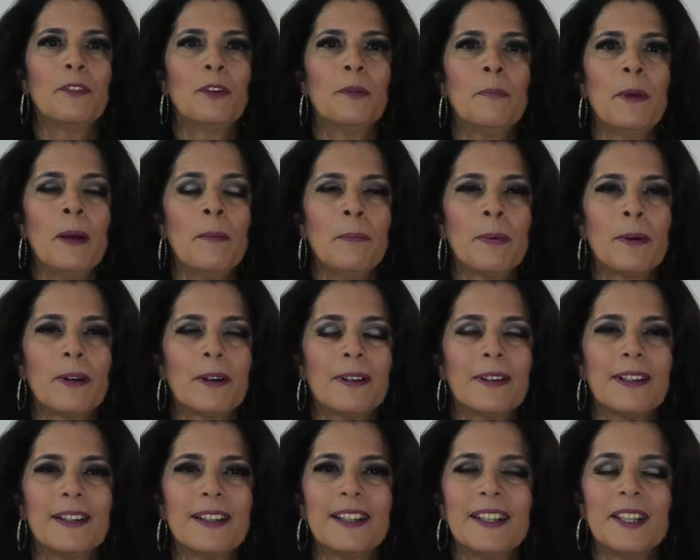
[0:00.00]
Remember,
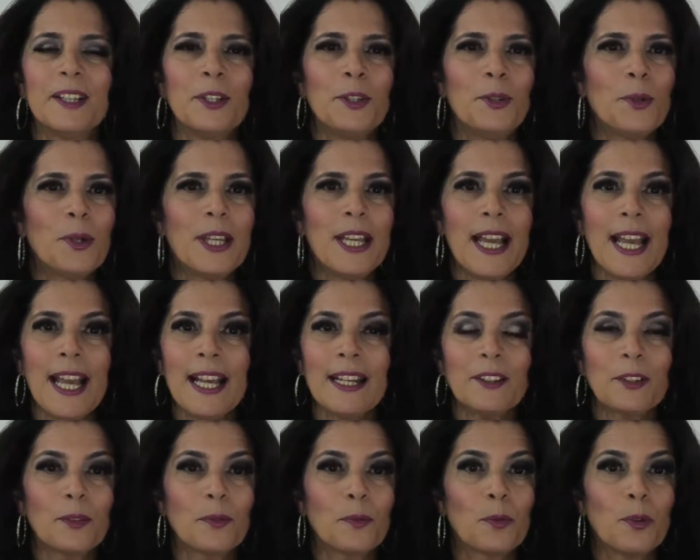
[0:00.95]
you
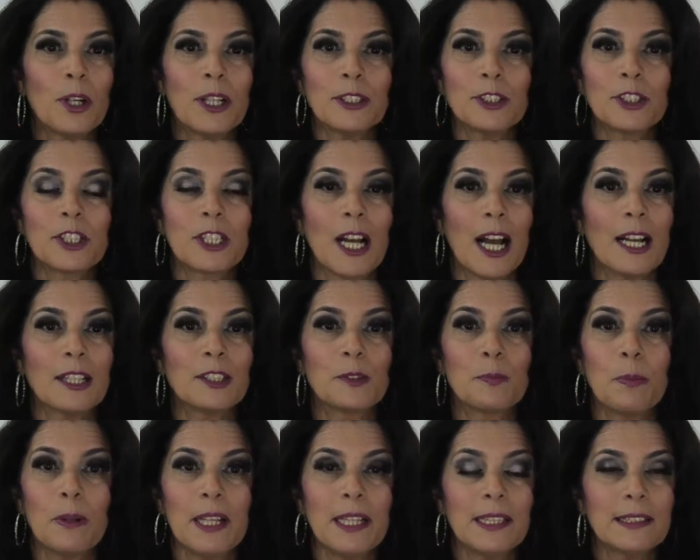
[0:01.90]
can't rush God's
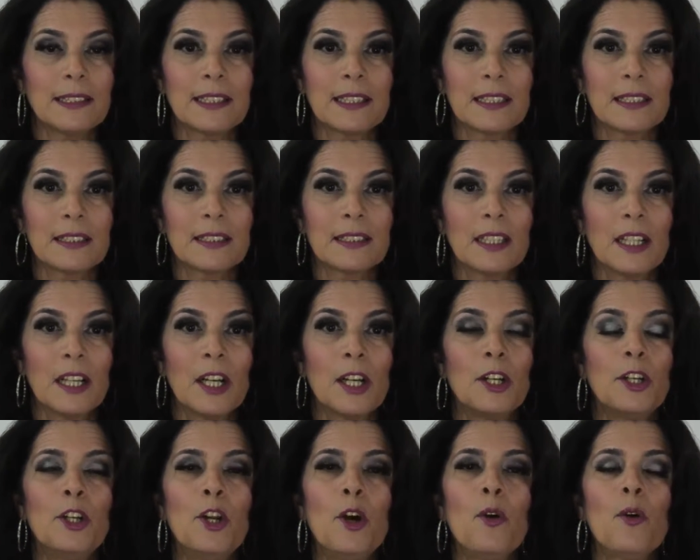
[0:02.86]
blessings.
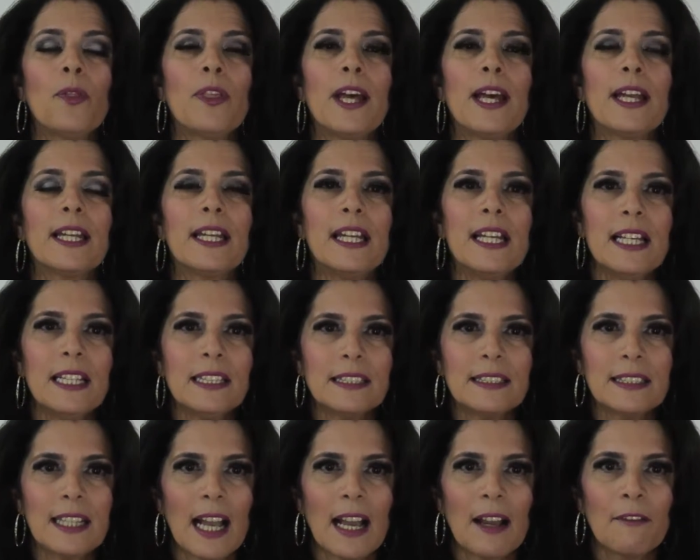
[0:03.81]
Know that His
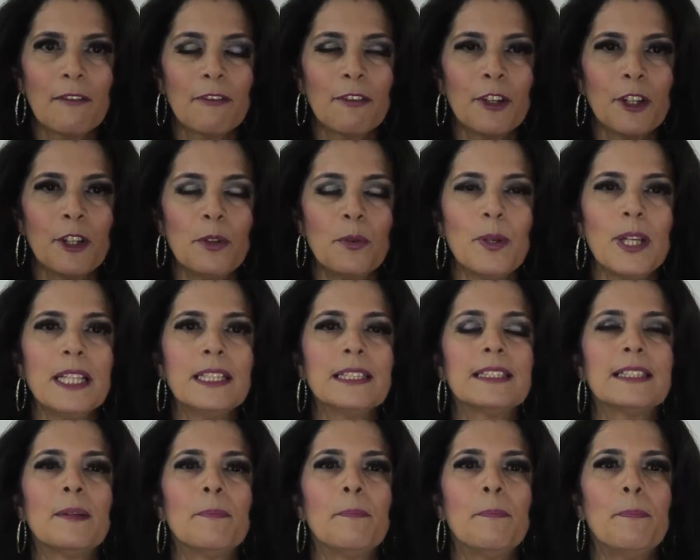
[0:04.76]
time for you
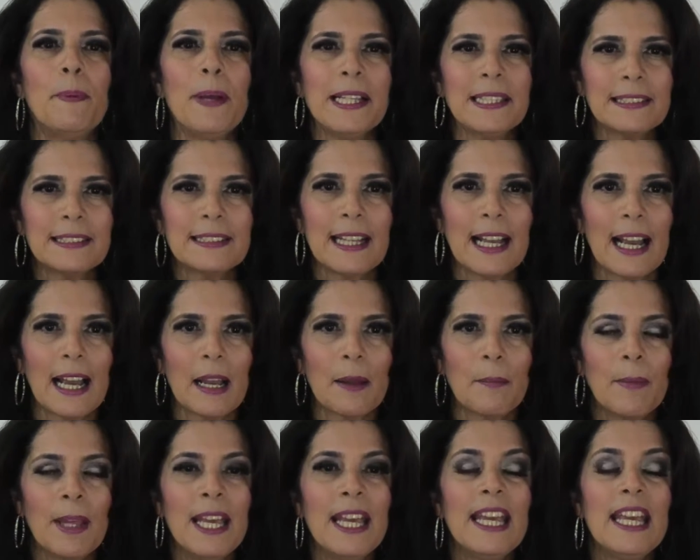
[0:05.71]
is the best
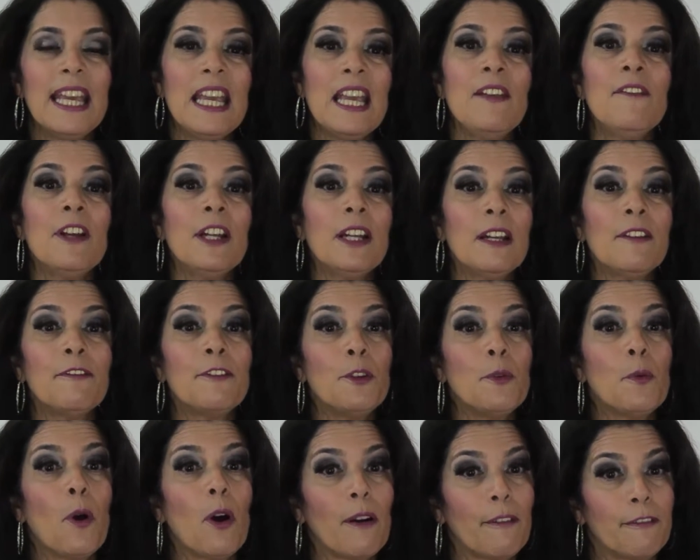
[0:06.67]
time, even if
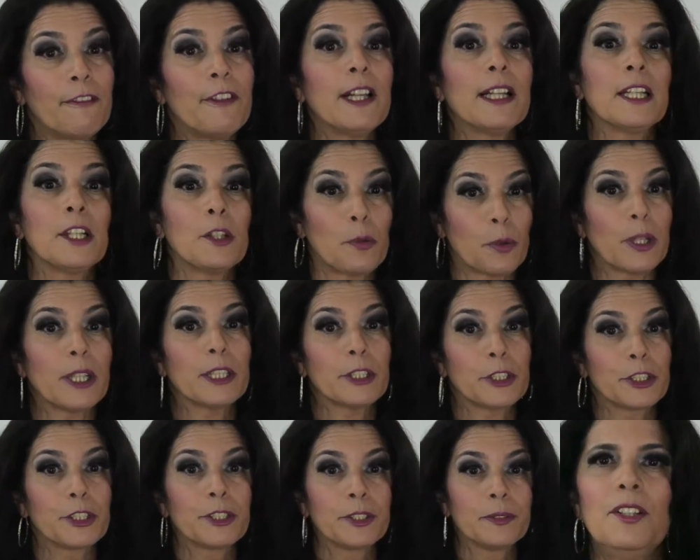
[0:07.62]
you are feeling
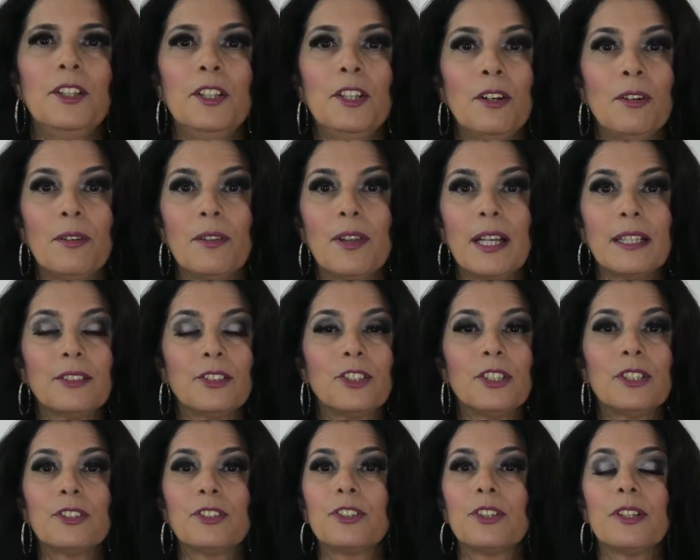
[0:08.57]
crushed. You know, that's
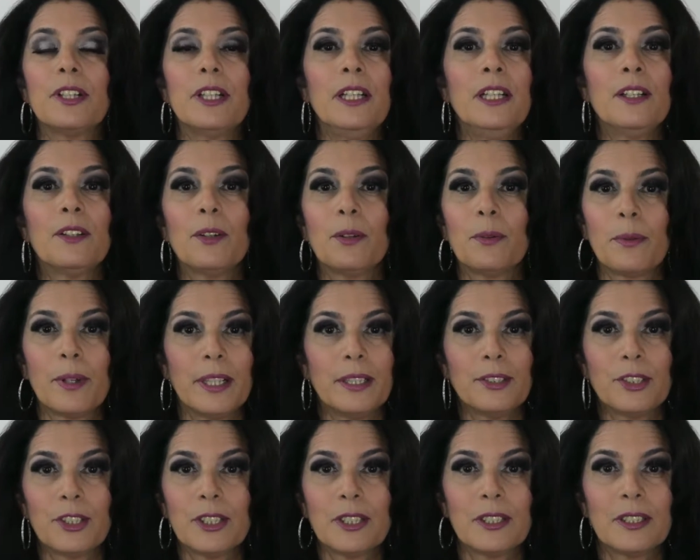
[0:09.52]
just your ego
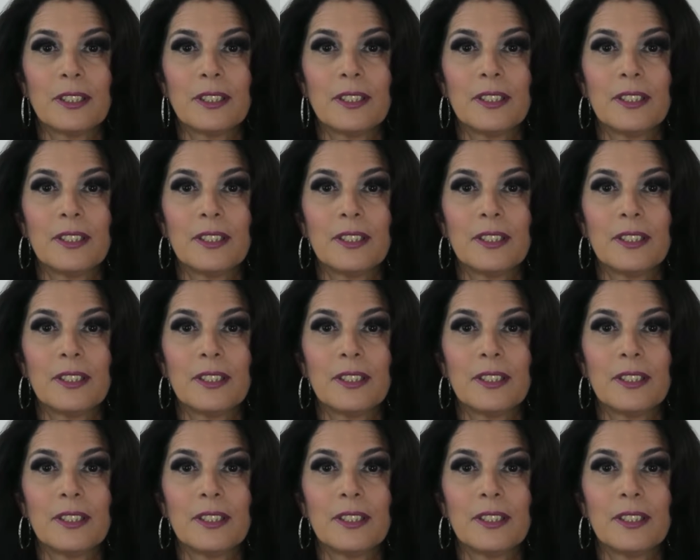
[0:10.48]
raging.